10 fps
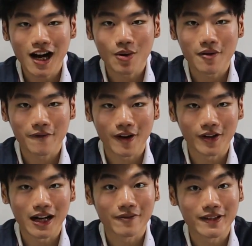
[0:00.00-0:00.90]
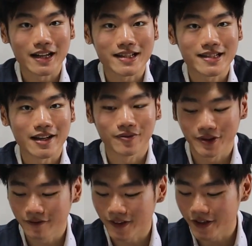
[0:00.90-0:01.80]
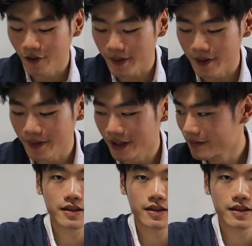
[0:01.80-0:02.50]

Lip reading: how I felt after I sat for the final paper.